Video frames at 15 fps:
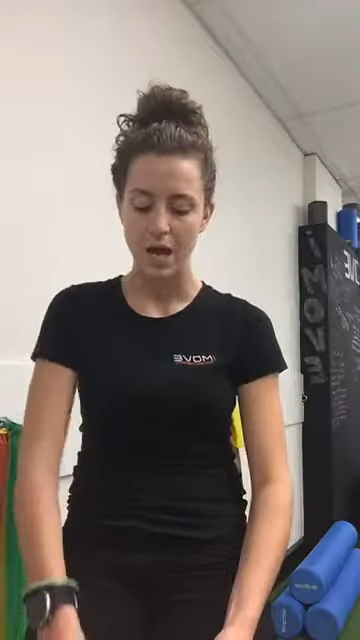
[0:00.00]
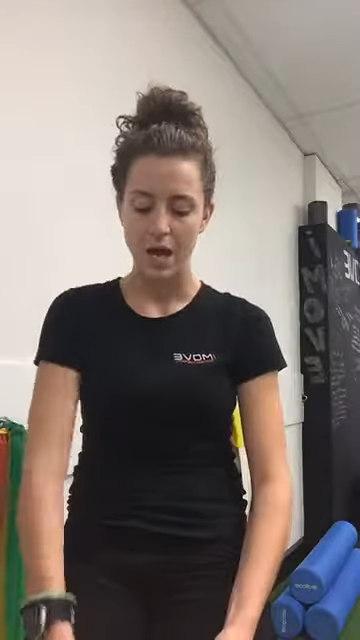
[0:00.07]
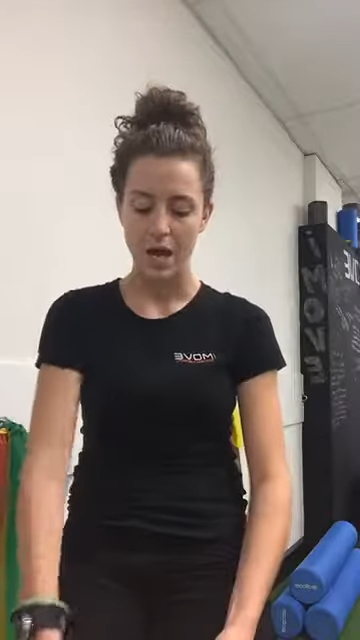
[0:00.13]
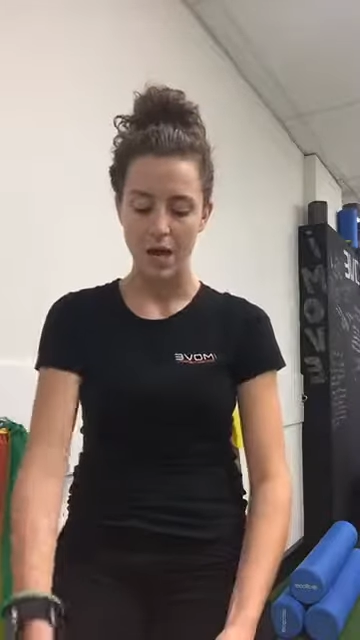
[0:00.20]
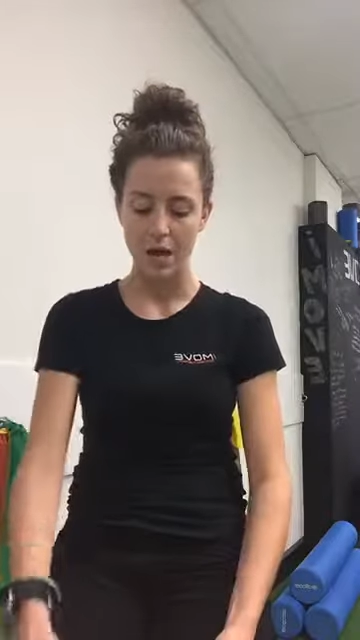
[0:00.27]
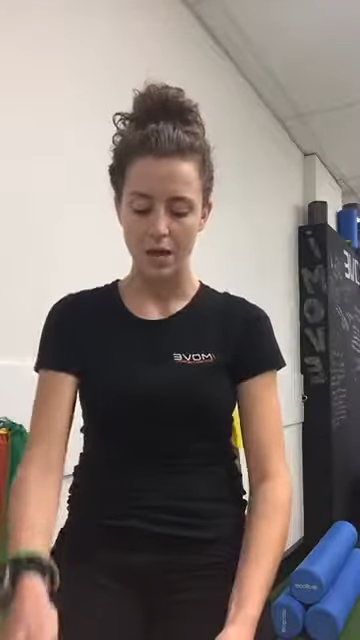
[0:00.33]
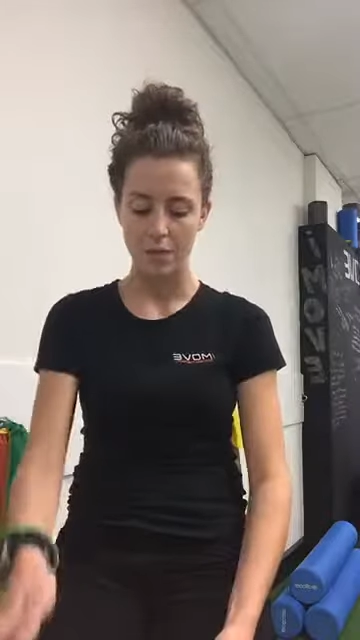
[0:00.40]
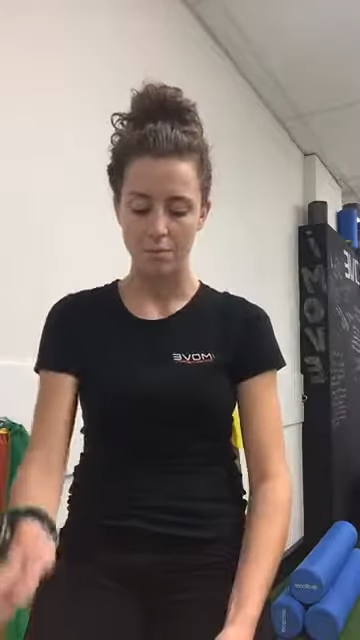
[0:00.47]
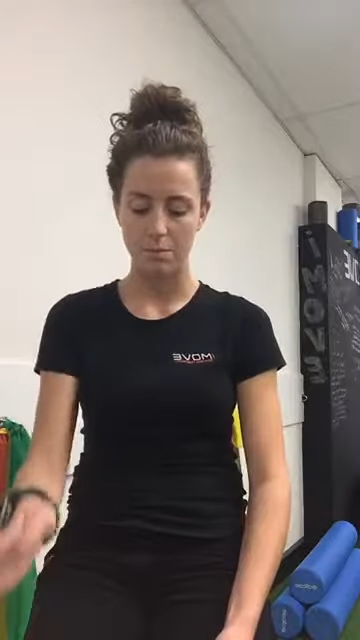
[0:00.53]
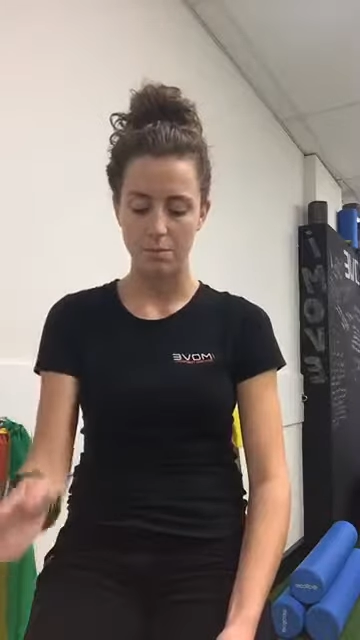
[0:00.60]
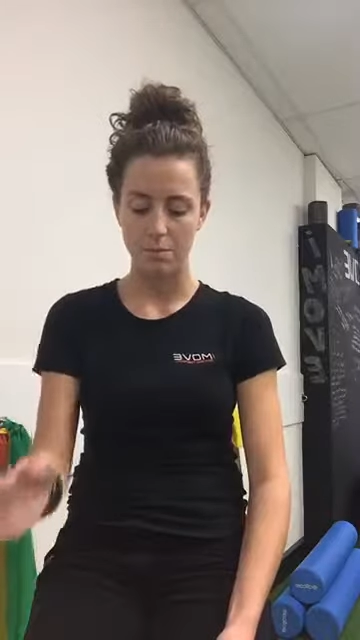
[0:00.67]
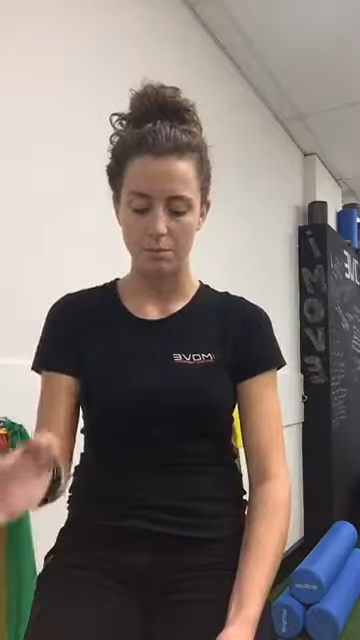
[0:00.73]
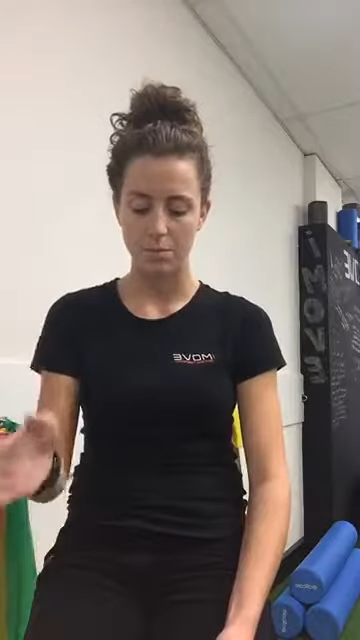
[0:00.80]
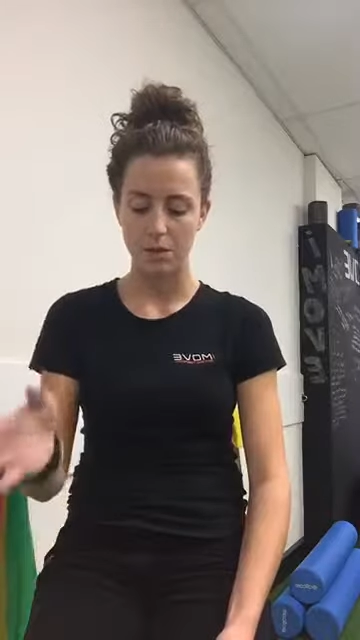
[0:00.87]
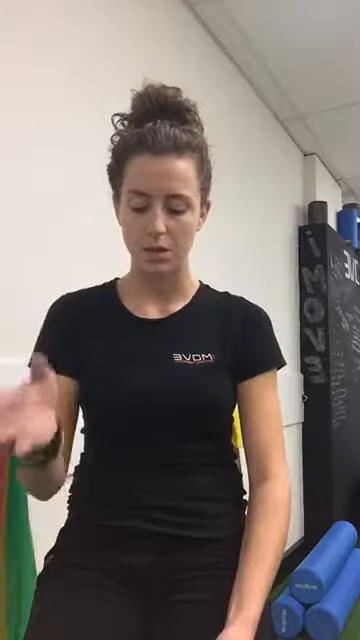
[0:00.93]
Um,
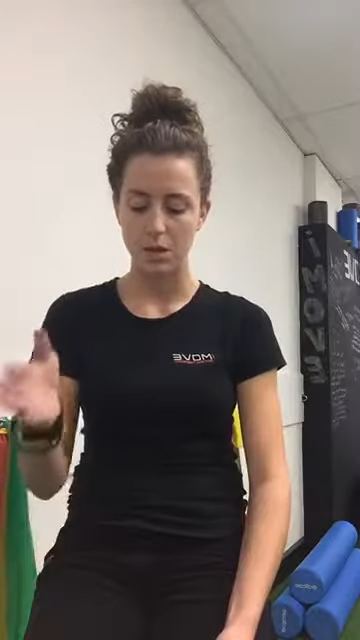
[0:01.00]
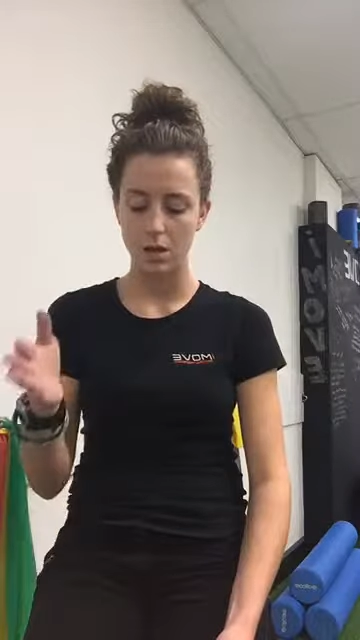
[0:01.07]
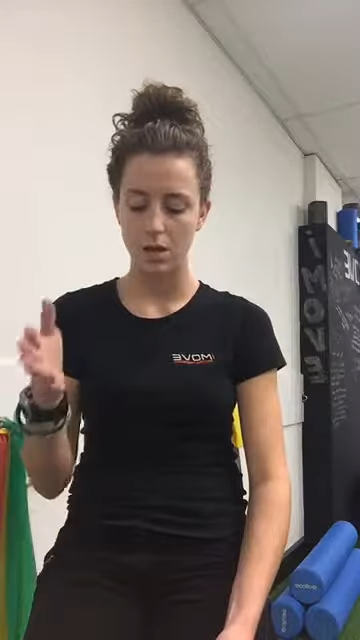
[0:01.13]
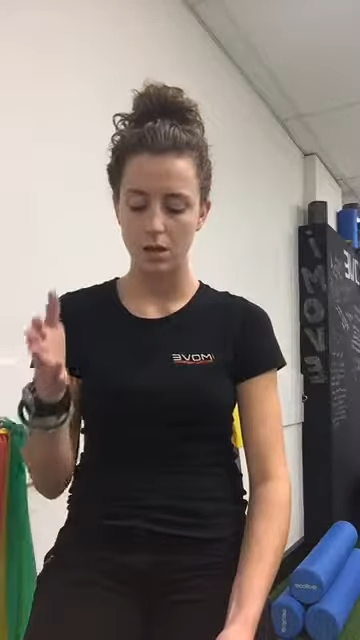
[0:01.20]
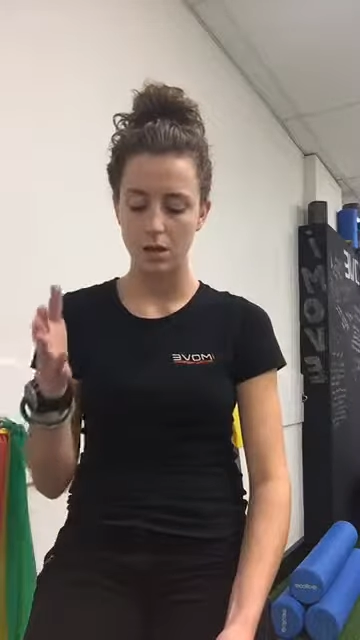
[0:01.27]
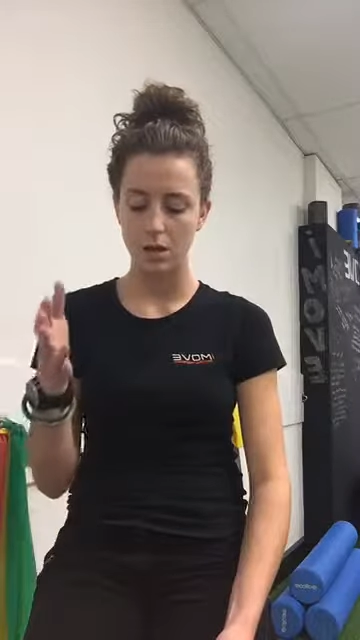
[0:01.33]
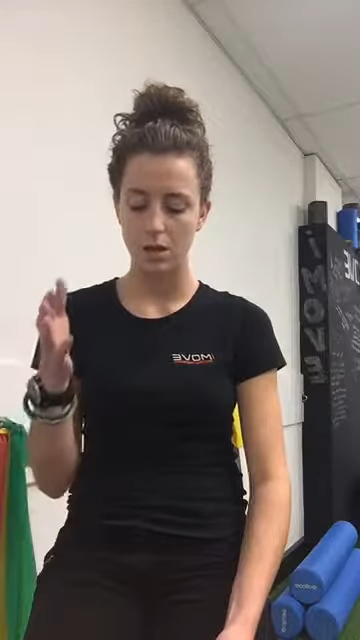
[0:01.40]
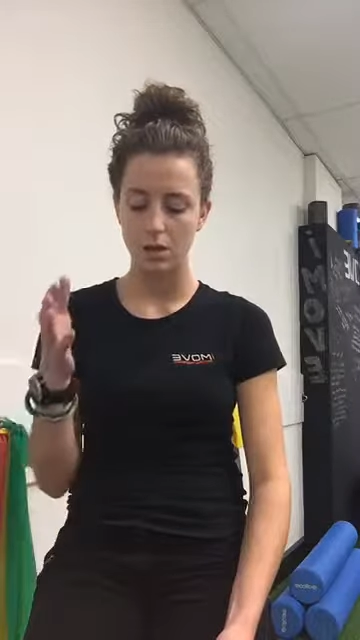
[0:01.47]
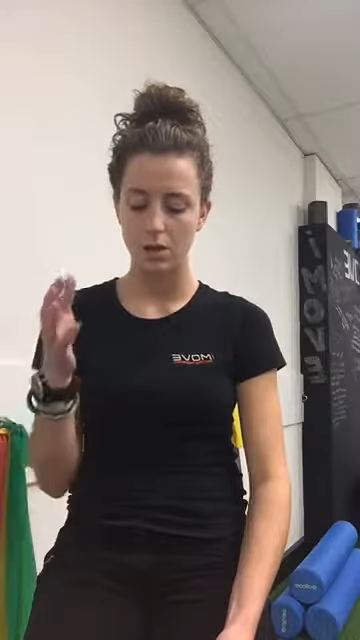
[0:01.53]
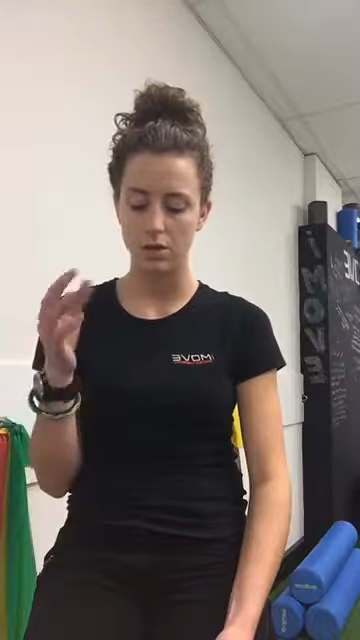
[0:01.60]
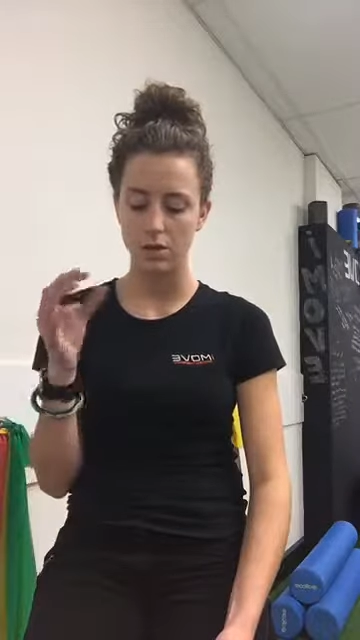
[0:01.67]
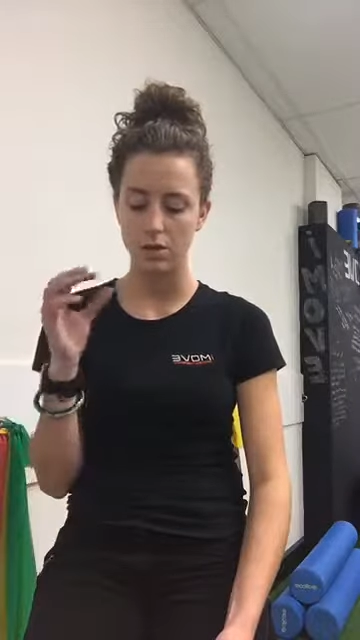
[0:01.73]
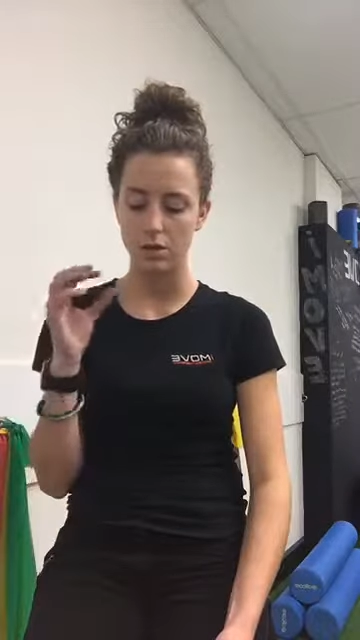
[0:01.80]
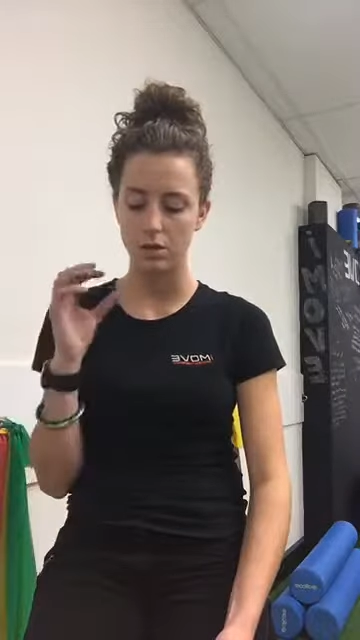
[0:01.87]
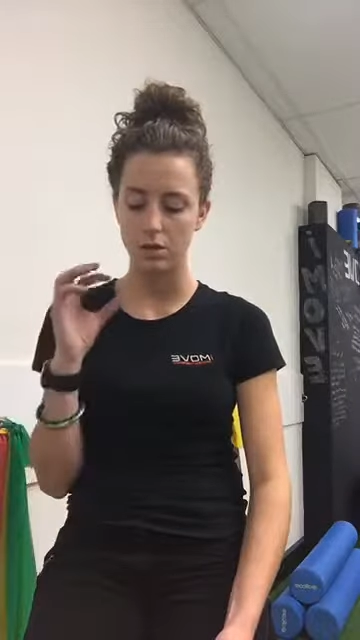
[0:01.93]

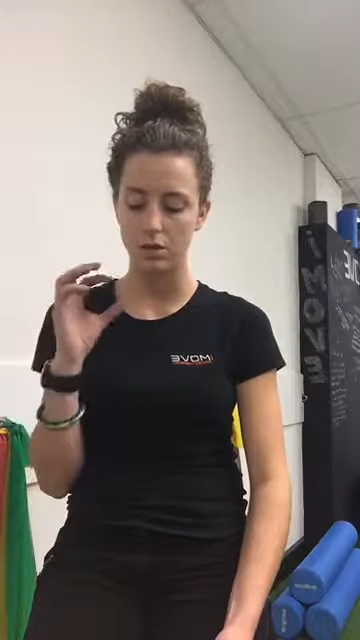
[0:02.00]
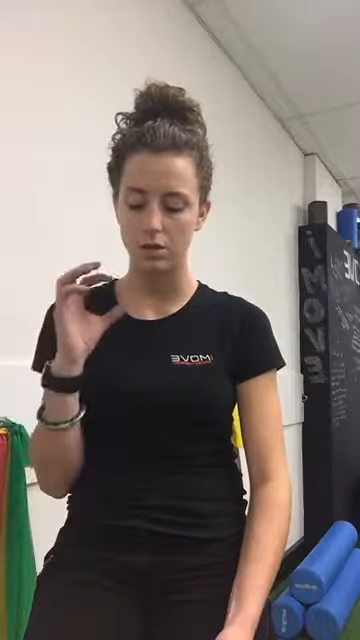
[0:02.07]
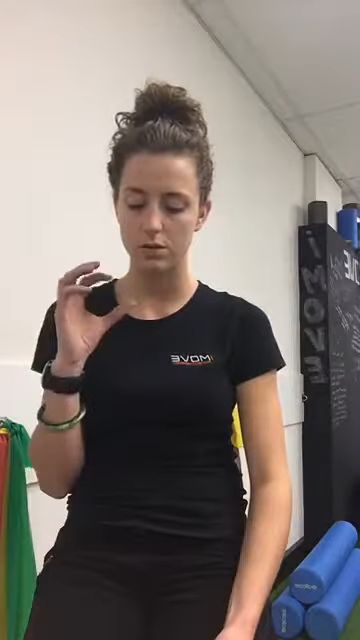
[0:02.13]
the